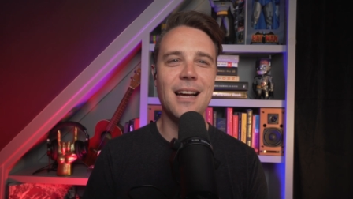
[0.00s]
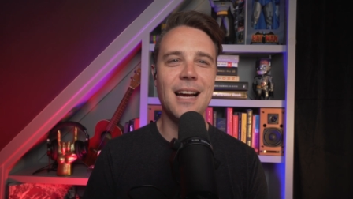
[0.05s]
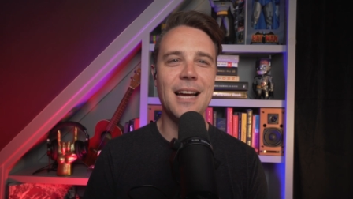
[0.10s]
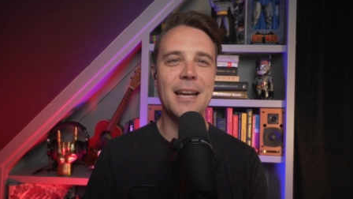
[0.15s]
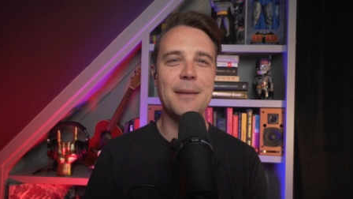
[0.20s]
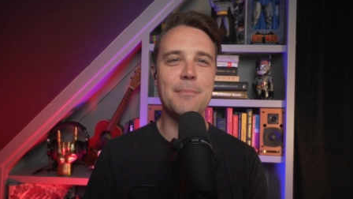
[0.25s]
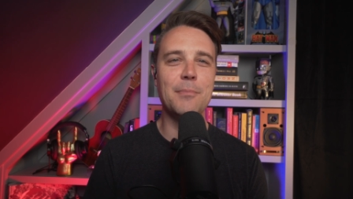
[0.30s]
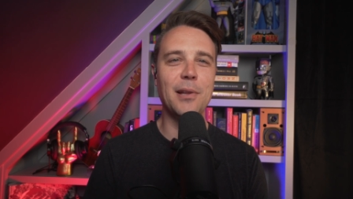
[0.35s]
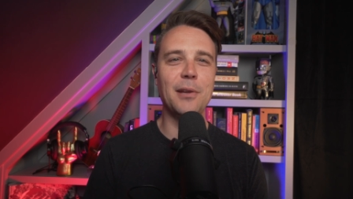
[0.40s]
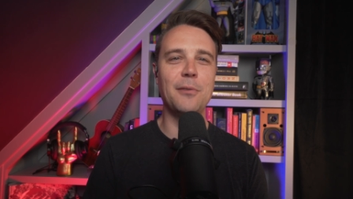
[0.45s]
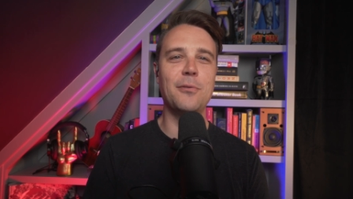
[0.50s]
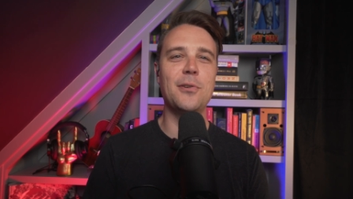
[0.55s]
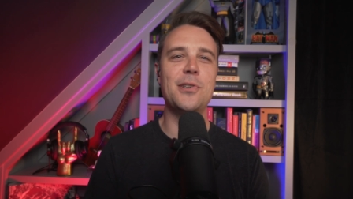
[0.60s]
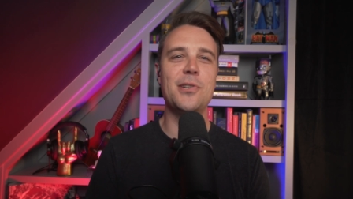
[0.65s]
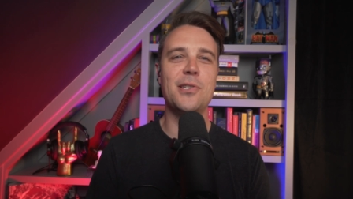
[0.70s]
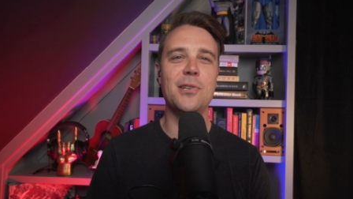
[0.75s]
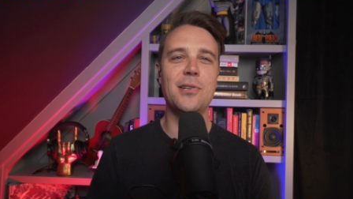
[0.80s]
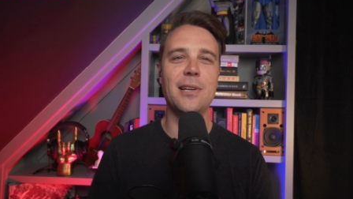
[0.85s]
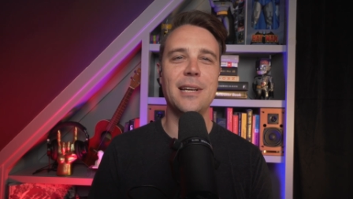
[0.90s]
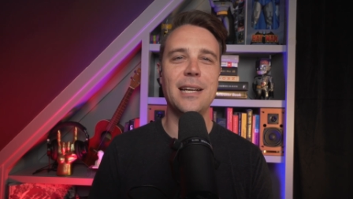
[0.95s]
I am Blake
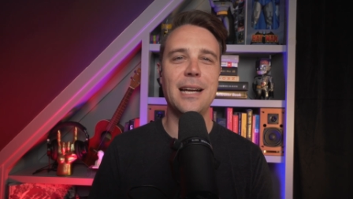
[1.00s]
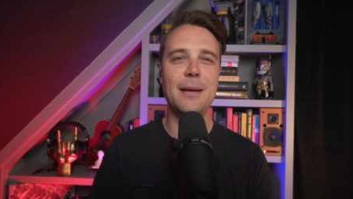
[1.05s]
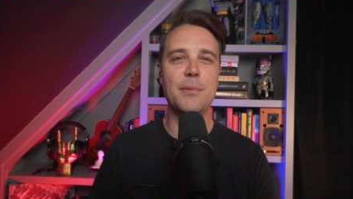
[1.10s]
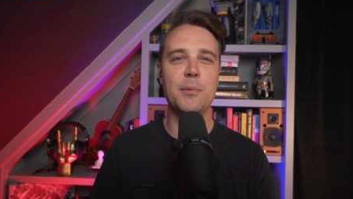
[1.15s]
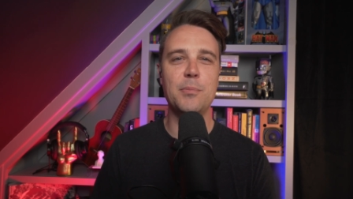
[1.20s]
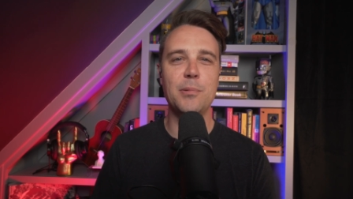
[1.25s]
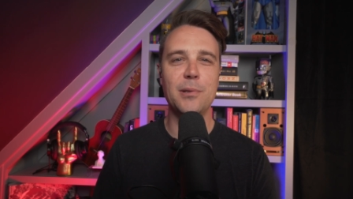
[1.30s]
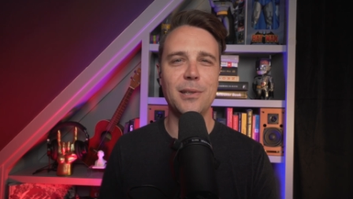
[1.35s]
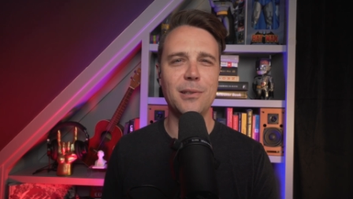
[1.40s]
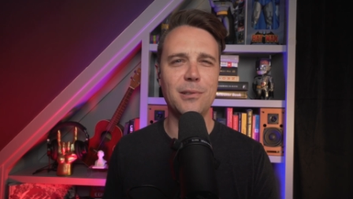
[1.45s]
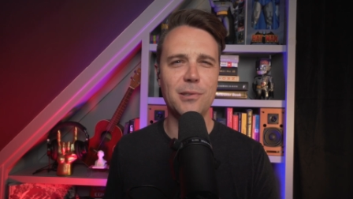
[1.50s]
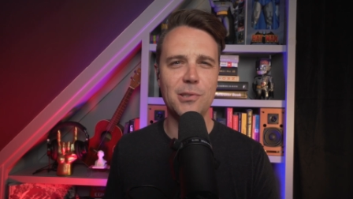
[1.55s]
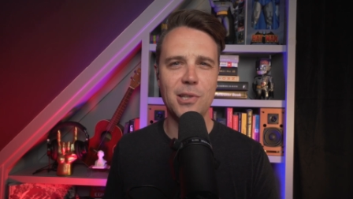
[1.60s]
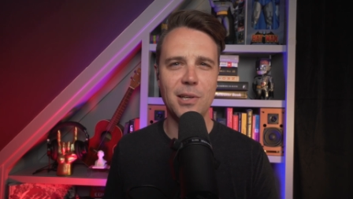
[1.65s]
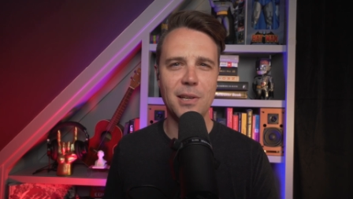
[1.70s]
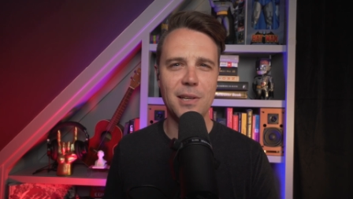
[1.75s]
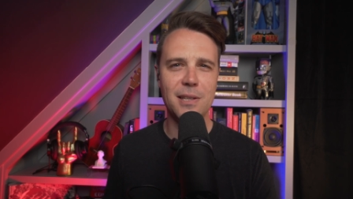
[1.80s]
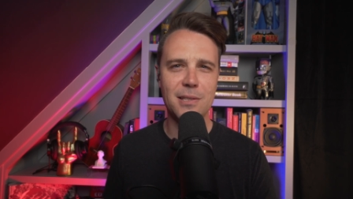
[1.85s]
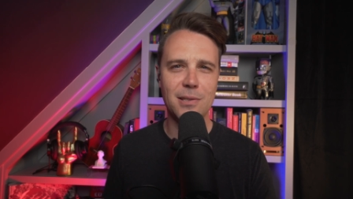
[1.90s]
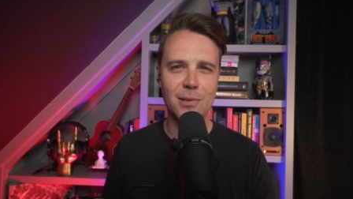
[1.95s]
Fisher, and I'm a political
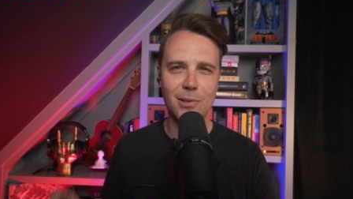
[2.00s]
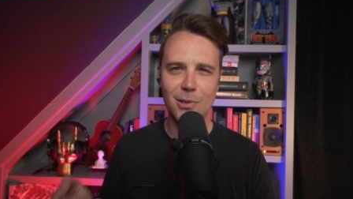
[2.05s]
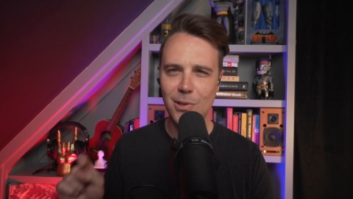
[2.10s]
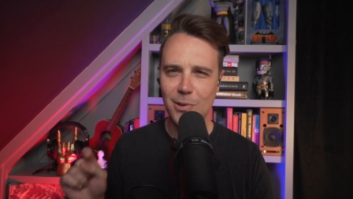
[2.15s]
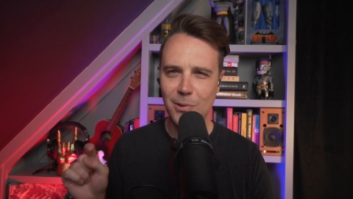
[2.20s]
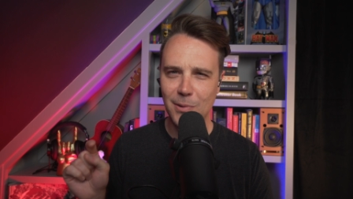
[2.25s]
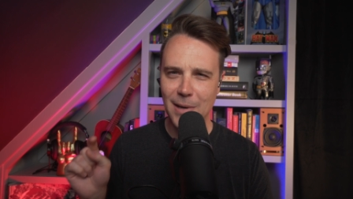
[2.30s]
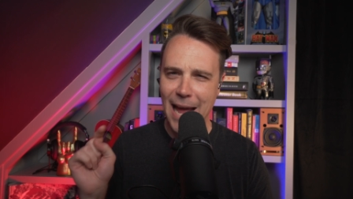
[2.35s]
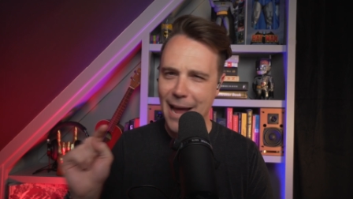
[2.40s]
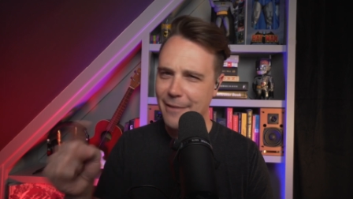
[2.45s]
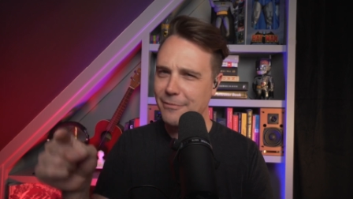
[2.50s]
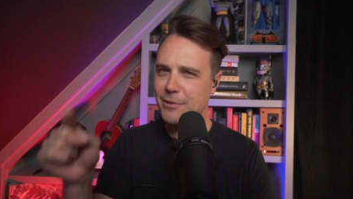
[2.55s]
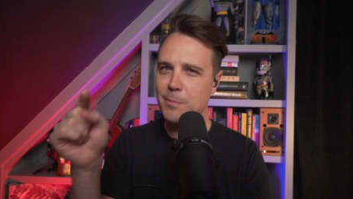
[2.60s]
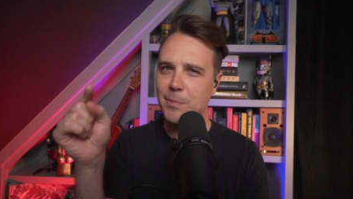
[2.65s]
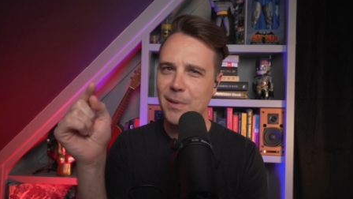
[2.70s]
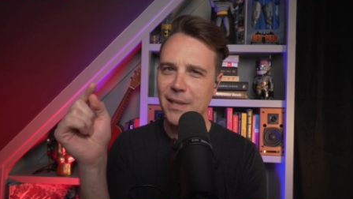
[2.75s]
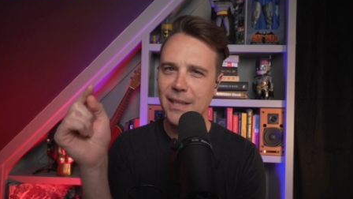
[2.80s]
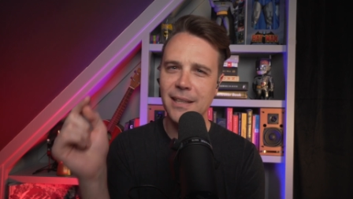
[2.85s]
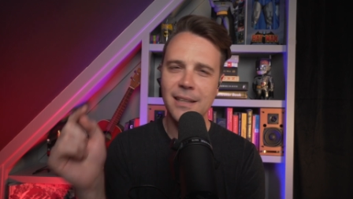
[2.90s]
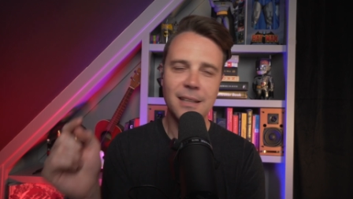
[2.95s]
junkie so that you don't have to
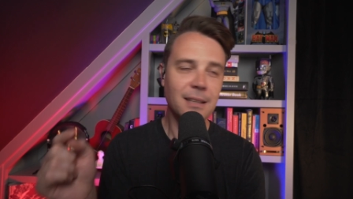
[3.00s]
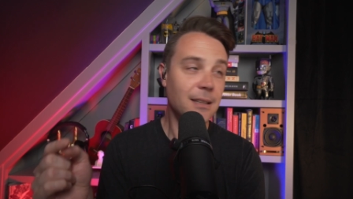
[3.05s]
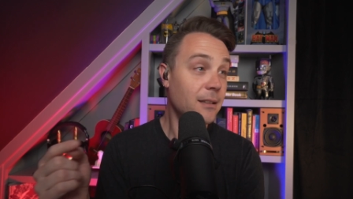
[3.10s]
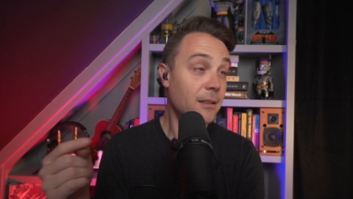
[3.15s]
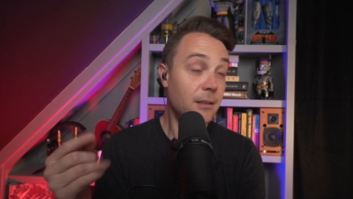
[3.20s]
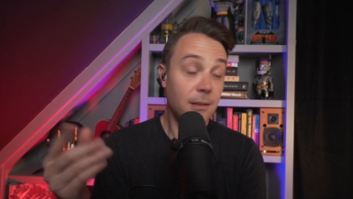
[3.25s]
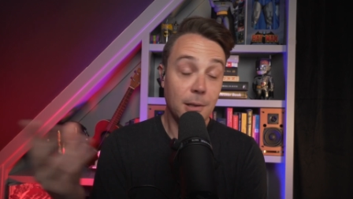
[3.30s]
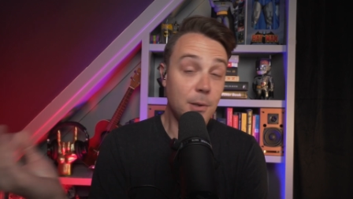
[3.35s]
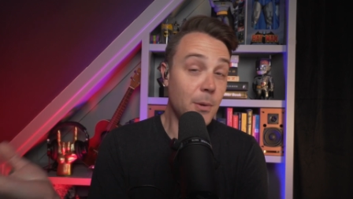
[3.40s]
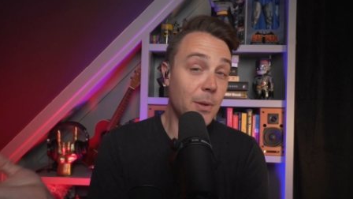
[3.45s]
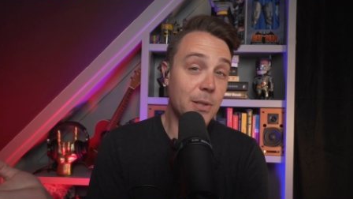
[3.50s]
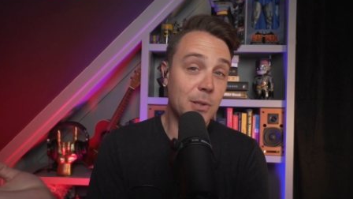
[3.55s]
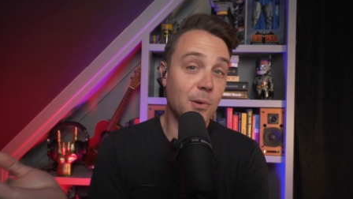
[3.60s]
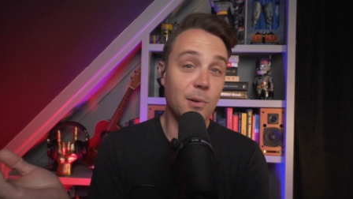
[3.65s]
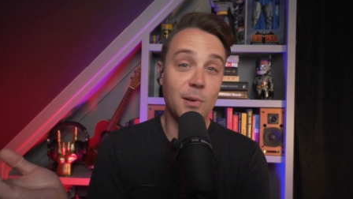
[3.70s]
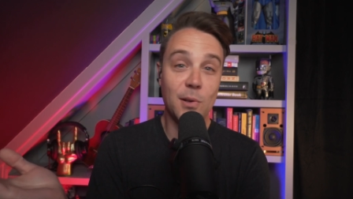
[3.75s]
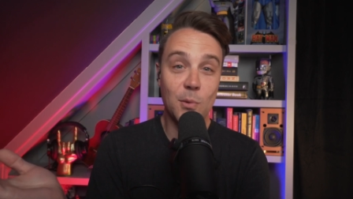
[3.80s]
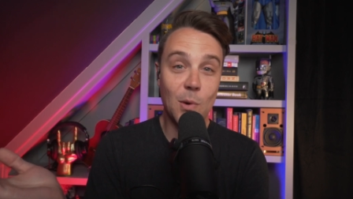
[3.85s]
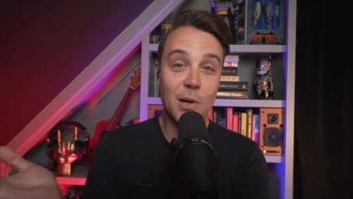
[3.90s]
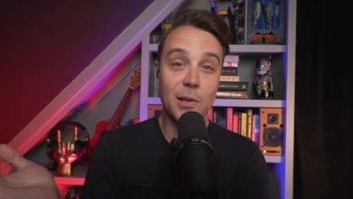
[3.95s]
be, although I
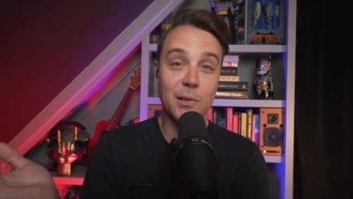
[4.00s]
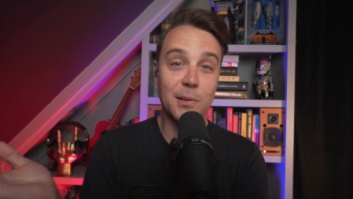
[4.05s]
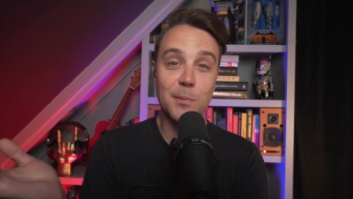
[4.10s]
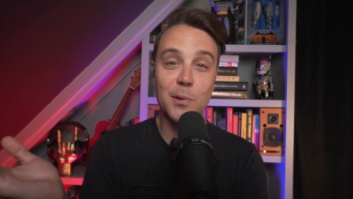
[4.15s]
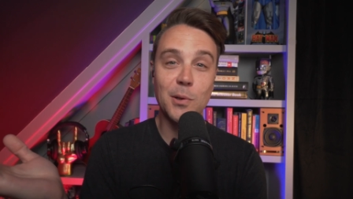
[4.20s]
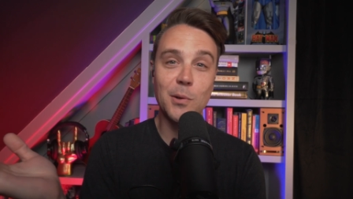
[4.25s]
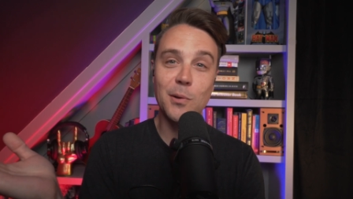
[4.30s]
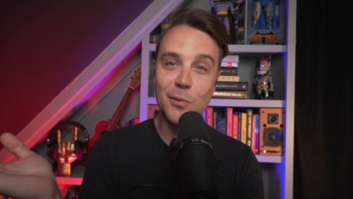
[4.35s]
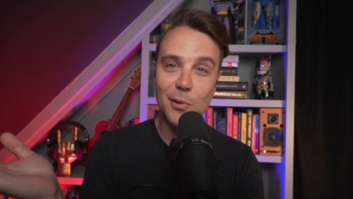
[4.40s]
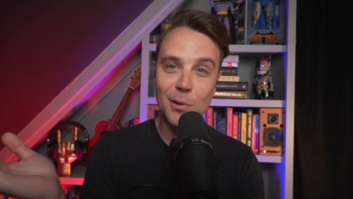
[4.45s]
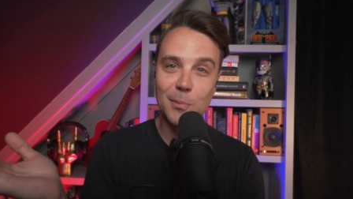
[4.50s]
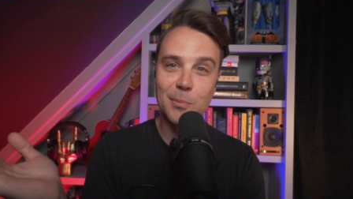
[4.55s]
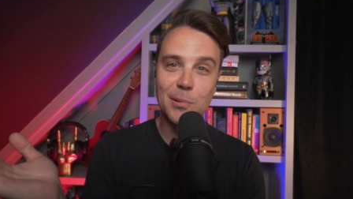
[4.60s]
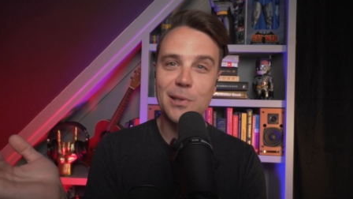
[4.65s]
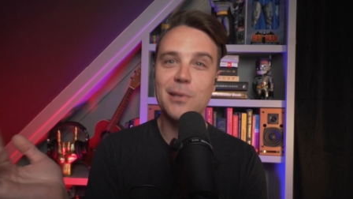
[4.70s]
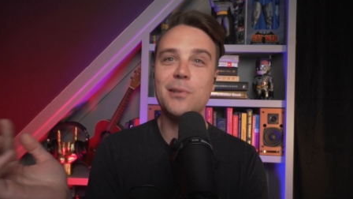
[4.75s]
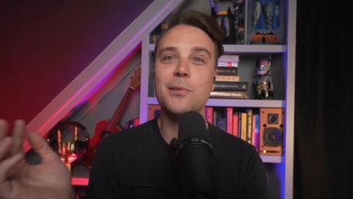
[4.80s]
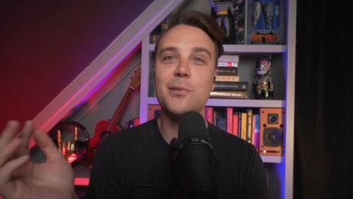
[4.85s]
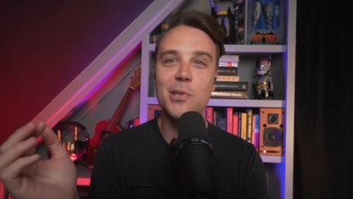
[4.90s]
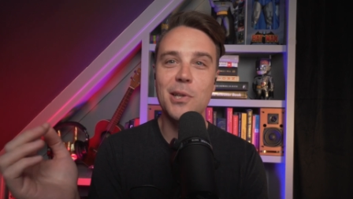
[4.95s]
totally welcome you if you're a
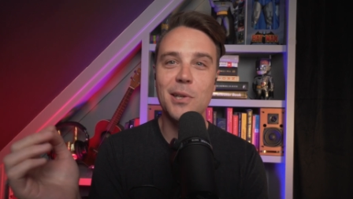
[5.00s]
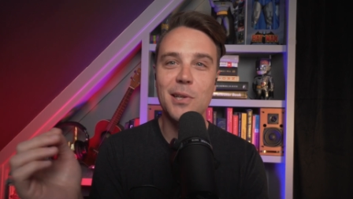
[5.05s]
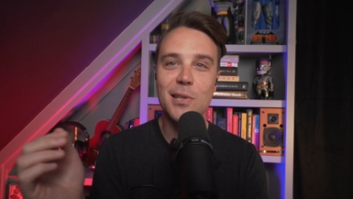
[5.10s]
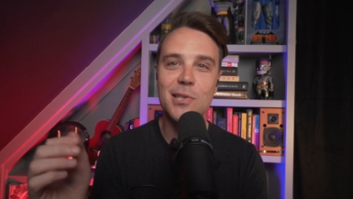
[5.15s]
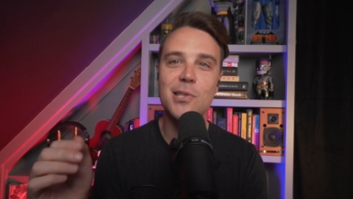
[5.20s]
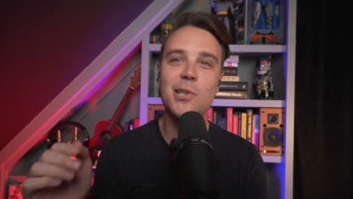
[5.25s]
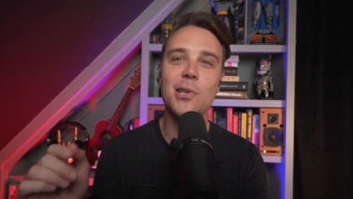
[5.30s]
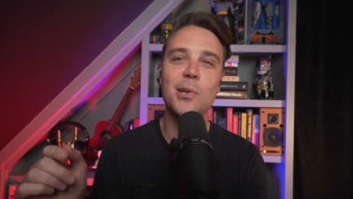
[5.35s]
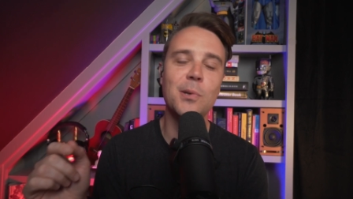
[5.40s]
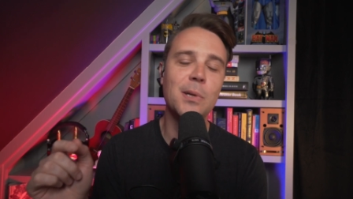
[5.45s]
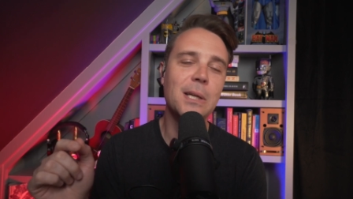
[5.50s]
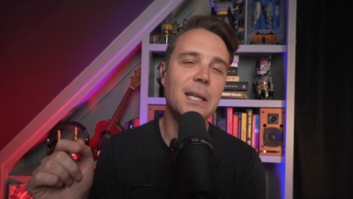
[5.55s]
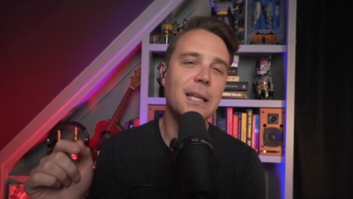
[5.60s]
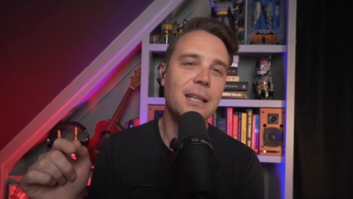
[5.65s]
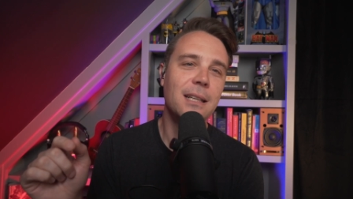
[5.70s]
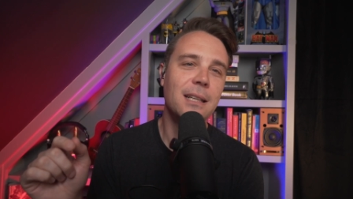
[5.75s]
political junkie too.